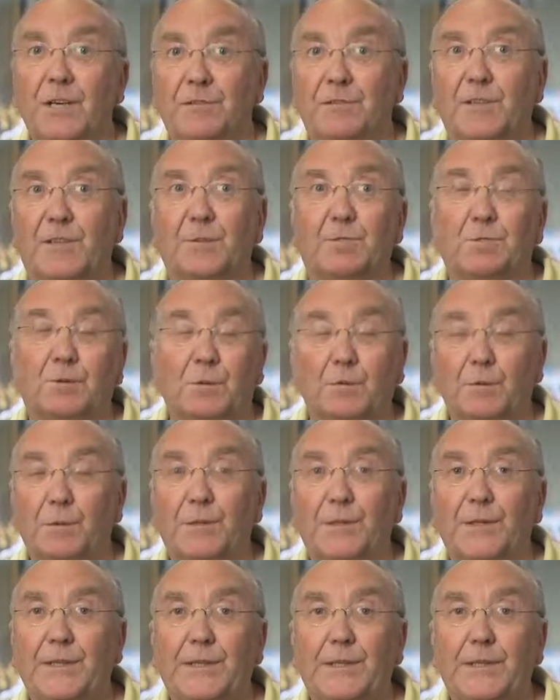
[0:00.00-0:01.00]
that's
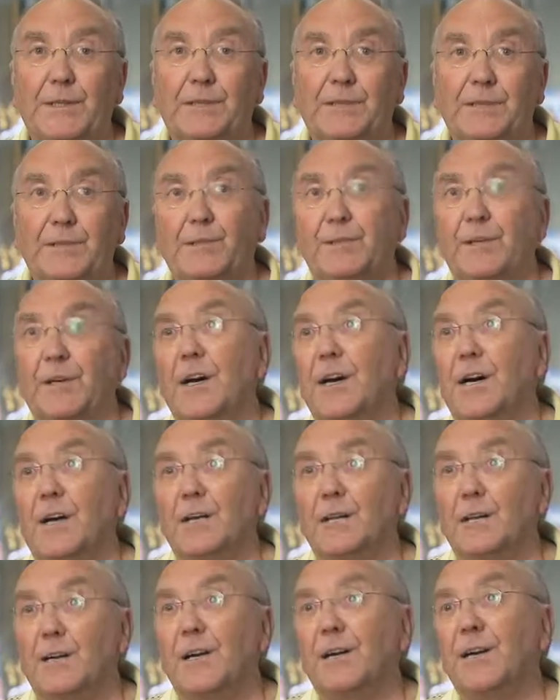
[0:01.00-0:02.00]
probably the
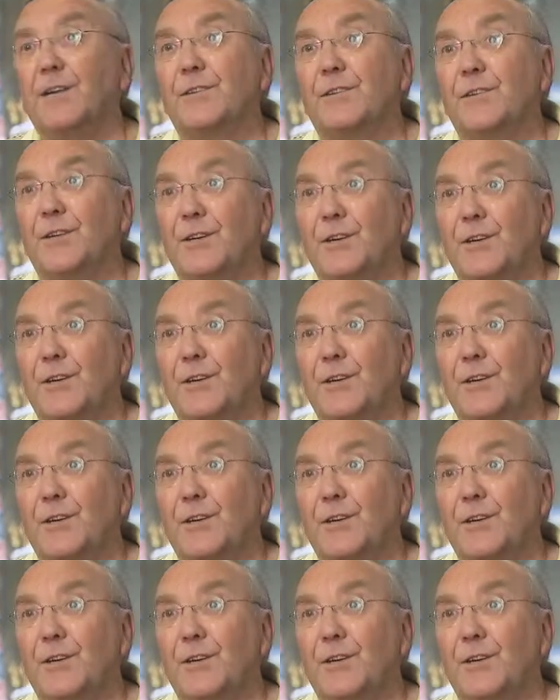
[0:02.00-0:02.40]
highlight,